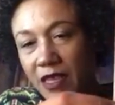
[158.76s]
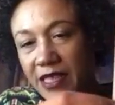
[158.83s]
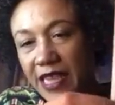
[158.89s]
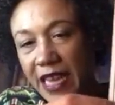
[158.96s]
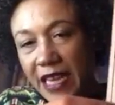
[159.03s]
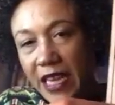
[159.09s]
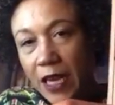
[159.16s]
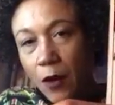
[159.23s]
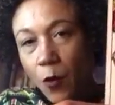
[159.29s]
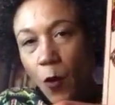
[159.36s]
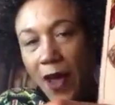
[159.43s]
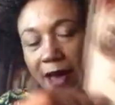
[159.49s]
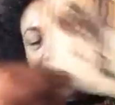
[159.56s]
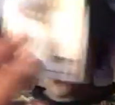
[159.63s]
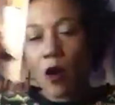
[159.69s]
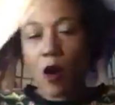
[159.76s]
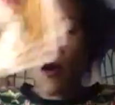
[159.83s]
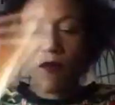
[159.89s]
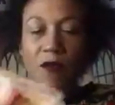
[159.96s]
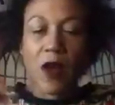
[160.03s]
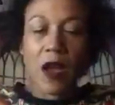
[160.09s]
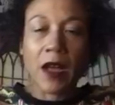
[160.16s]
taking away an
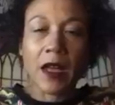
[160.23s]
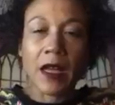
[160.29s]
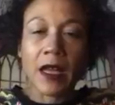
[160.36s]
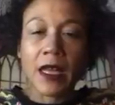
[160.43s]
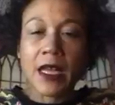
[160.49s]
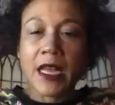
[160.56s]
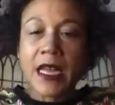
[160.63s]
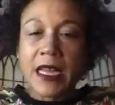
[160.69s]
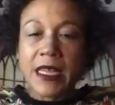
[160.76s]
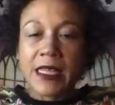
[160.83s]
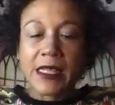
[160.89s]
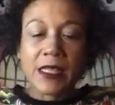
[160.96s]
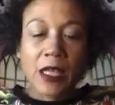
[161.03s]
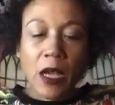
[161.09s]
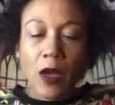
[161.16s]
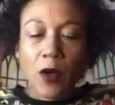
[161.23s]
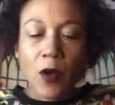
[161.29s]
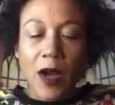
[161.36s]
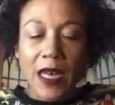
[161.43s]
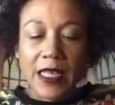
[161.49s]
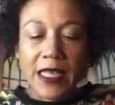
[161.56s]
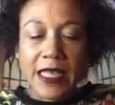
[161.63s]
offer.
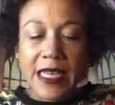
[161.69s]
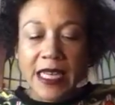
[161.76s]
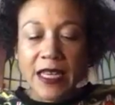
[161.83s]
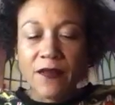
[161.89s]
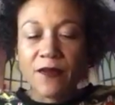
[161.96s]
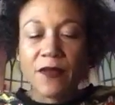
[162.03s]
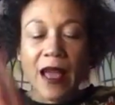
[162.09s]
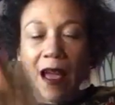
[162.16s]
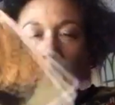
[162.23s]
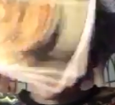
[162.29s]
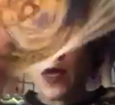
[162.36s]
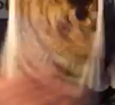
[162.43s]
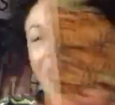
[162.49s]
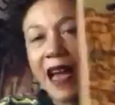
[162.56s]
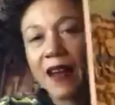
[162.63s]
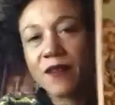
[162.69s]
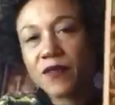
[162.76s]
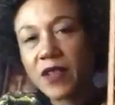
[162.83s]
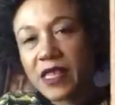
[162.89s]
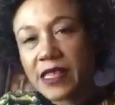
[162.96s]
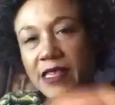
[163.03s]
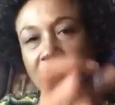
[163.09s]
So underneath that we
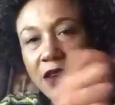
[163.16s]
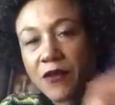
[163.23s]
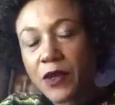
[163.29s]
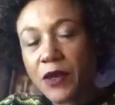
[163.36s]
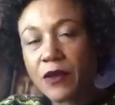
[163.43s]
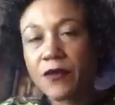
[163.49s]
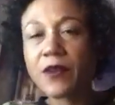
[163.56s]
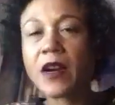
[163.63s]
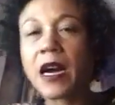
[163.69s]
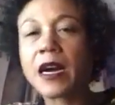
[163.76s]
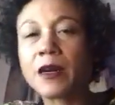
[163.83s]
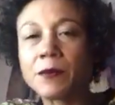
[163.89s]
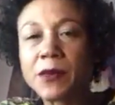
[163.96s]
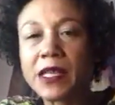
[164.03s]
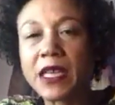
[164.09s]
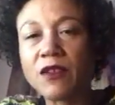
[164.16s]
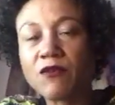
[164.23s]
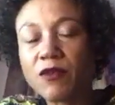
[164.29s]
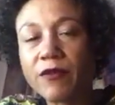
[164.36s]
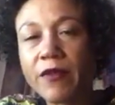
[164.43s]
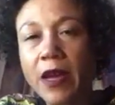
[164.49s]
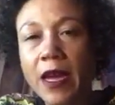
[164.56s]
have the Seven of Cups in
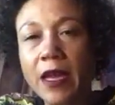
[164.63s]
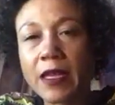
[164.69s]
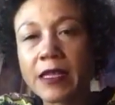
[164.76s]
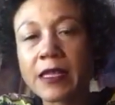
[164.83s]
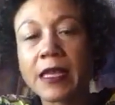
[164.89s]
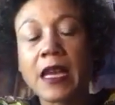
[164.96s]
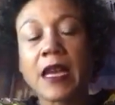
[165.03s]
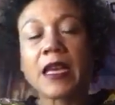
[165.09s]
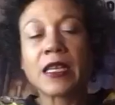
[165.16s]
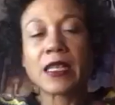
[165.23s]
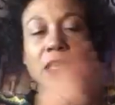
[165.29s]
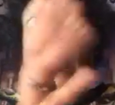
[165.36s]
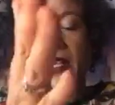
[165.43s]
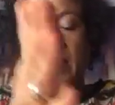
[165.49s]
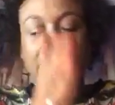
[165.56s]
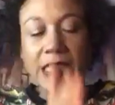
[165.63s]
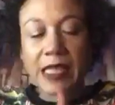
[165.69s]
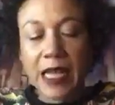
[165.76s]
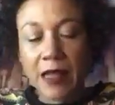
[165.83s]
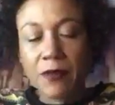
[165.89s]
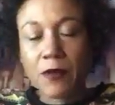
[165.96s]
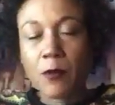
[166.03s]
reverse. So this is
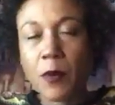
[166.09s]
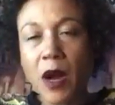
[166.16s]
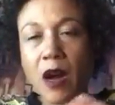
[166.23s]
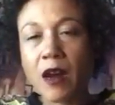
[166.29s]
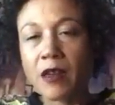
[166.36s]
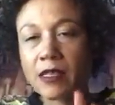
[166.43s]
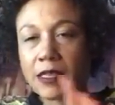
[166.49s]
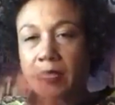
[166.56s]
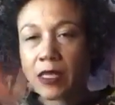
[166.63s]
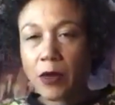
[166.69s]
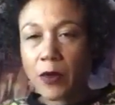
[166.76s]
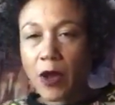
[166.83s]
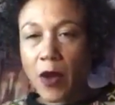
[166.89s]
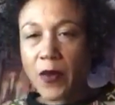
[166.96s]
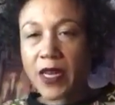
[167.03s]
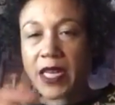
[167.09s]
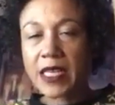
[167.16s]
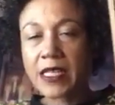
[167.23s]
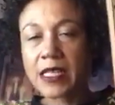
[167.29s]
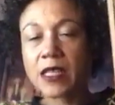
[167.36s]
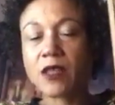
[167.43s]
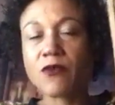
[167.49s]
in the past, so going
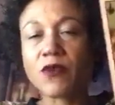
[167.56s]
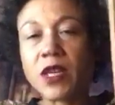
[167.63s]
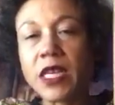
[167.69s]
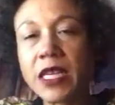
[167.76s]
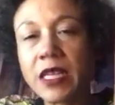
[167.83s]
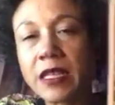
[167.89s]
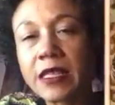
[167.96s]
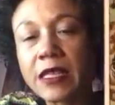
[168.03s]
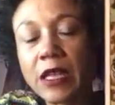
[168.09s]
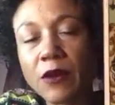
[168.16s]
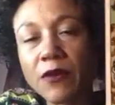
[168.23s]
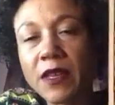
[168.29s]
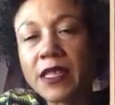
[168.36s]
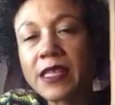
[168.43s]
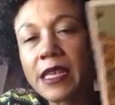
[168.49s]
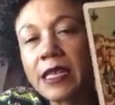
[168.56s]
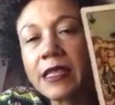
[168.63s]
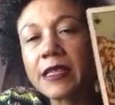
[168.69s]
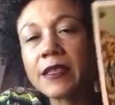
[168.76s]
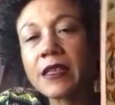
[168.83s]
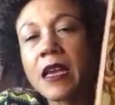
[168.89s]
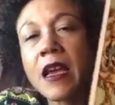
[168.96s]
into the reading. So this
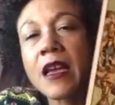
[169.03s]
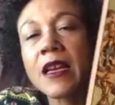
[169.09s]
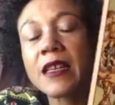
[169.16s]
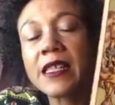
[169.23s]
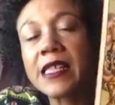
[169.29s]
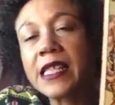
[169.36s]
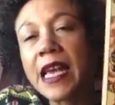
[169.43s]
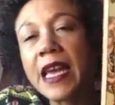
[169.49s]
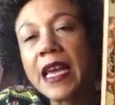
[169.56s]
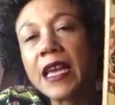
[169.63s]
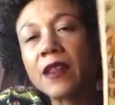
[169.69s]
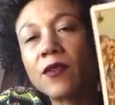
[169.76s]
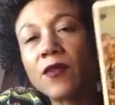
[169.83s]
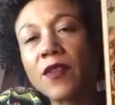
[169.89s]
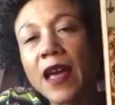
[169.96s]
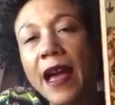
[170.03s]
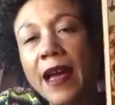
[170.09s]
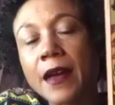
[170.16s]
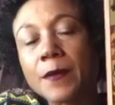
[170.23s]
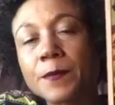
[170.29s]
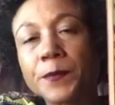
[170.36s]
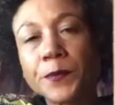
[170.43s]
is saying that